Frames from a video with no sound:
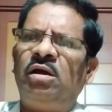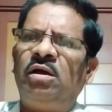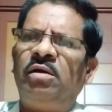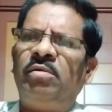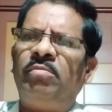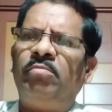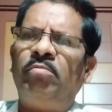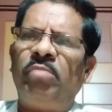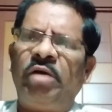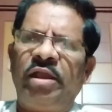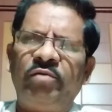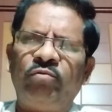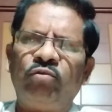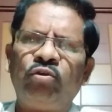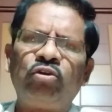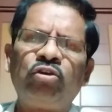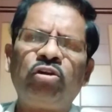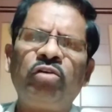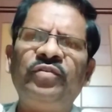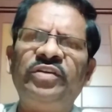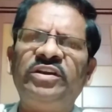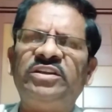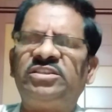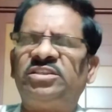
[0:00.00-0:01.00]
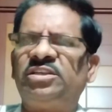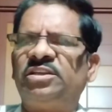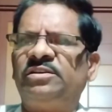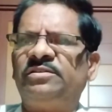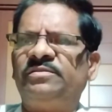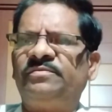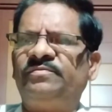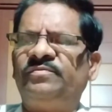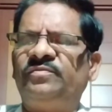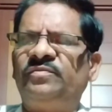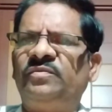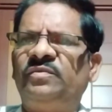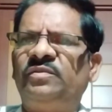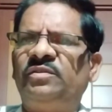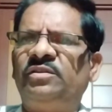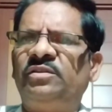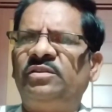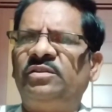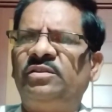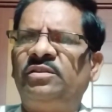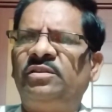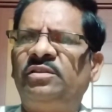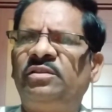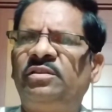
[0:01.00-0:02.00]
by Woodrow Wilson,
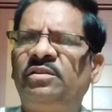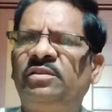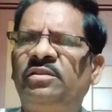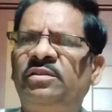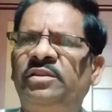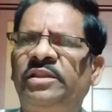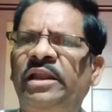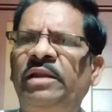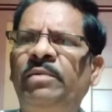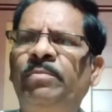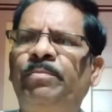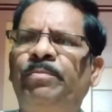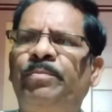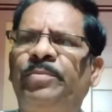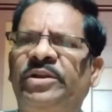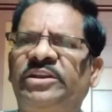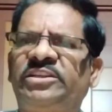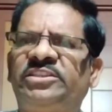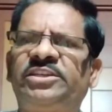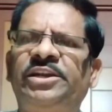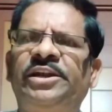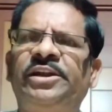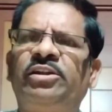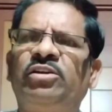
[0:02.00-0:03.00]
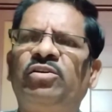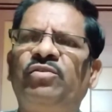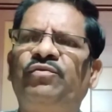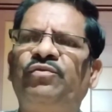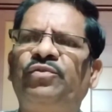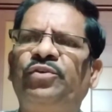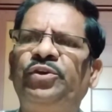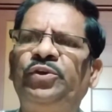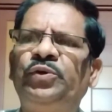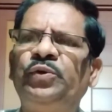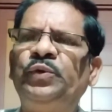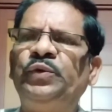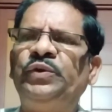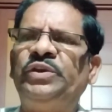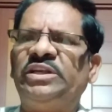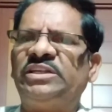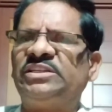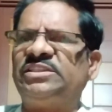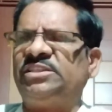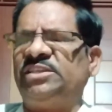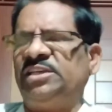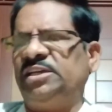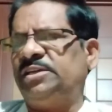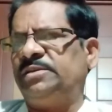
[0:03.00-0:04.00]
then President of
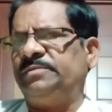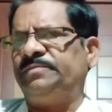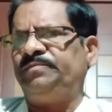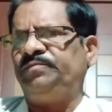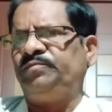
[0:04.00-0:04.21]
USA.